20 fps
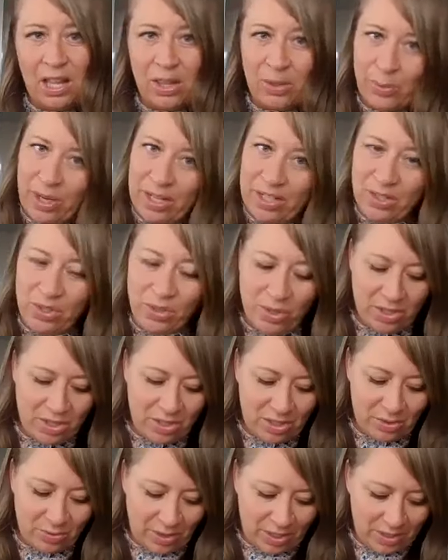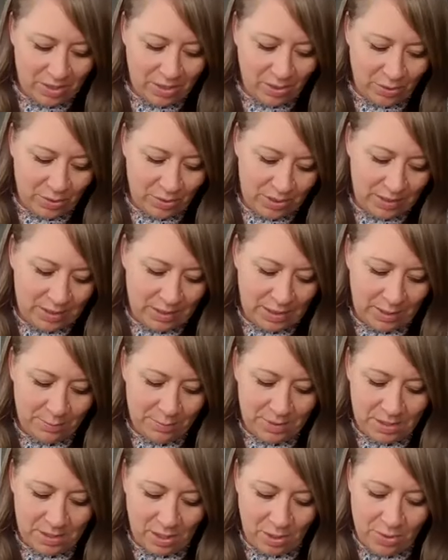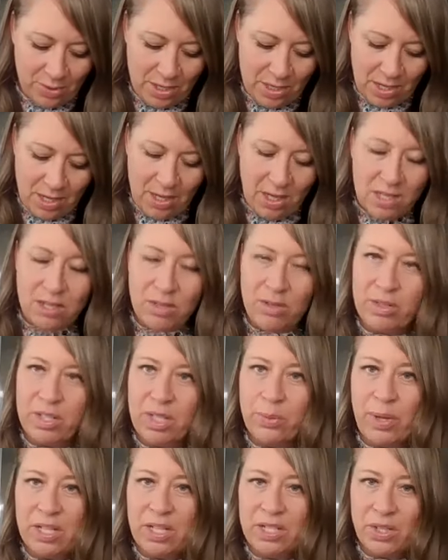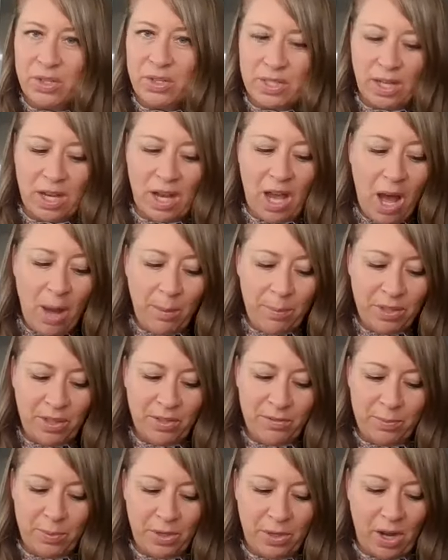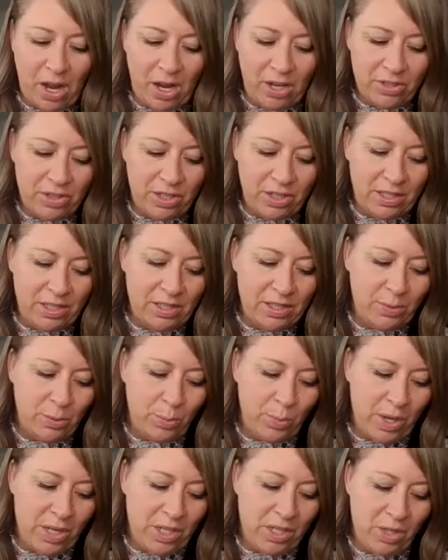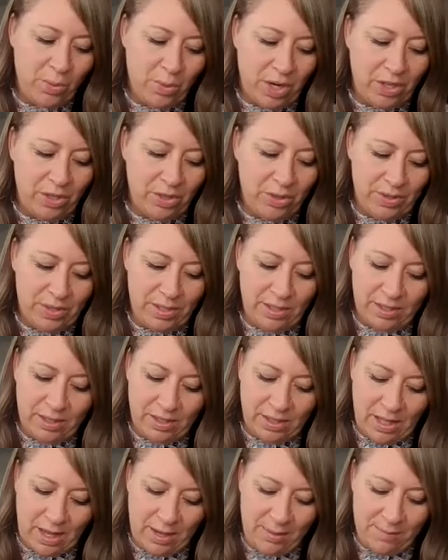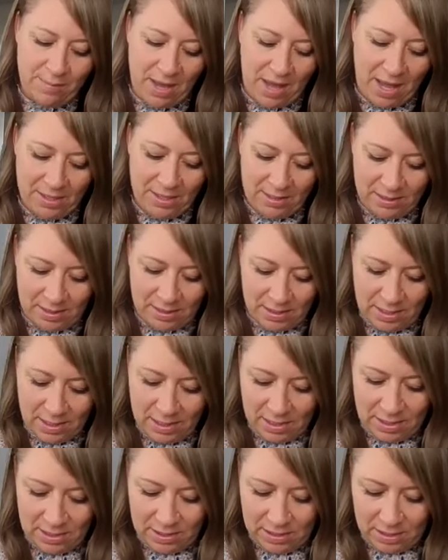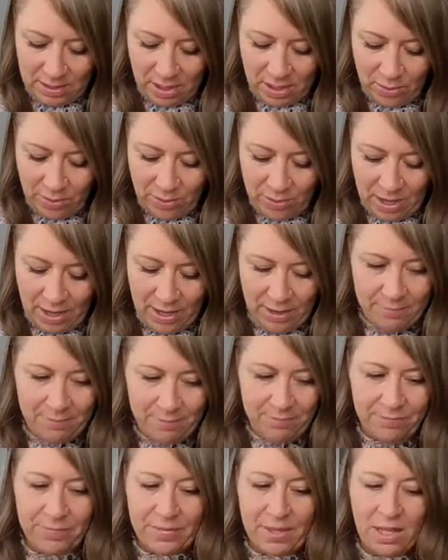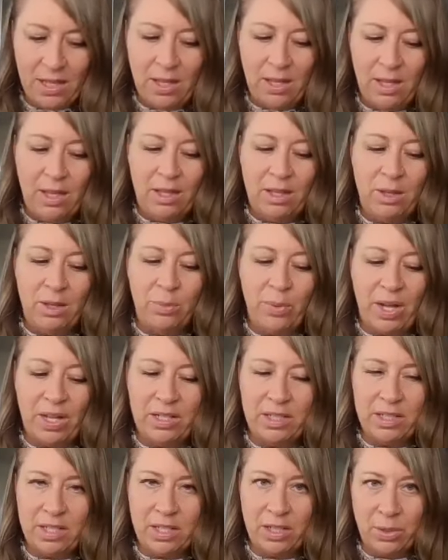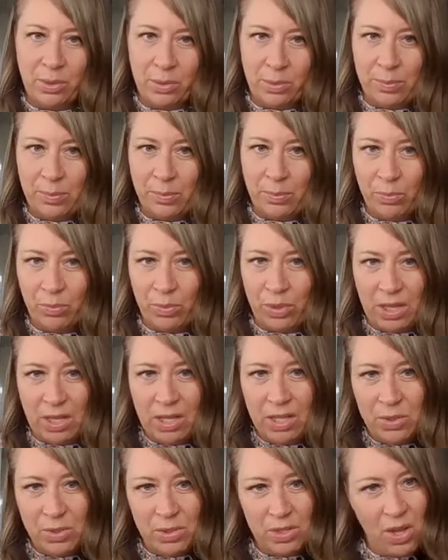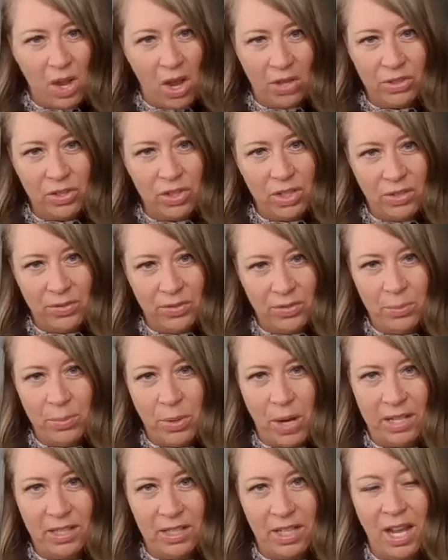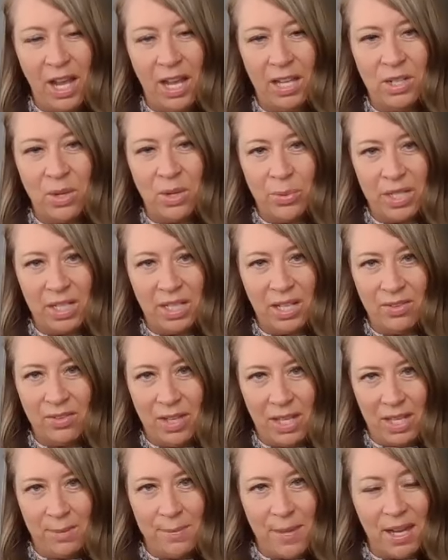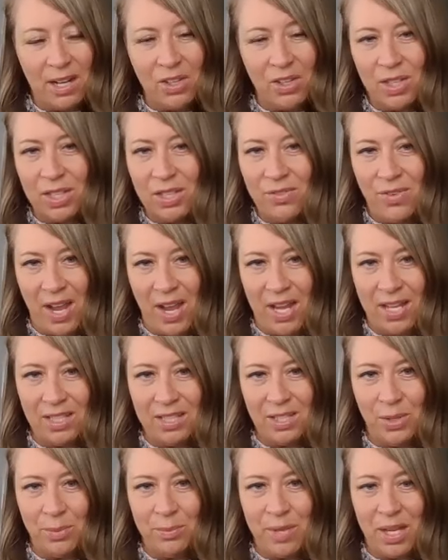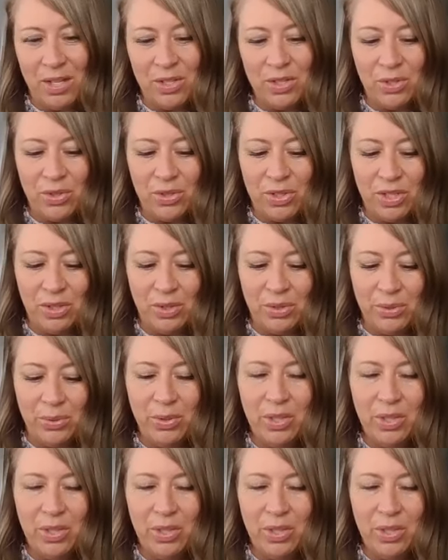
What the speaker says: Otherwise, you can just rest and go to sleep. So you do want to use a couple of precautions when you are using the light mask. So you want to really use caution if you're pregnant. I don't want to give any medical advice, so make sure if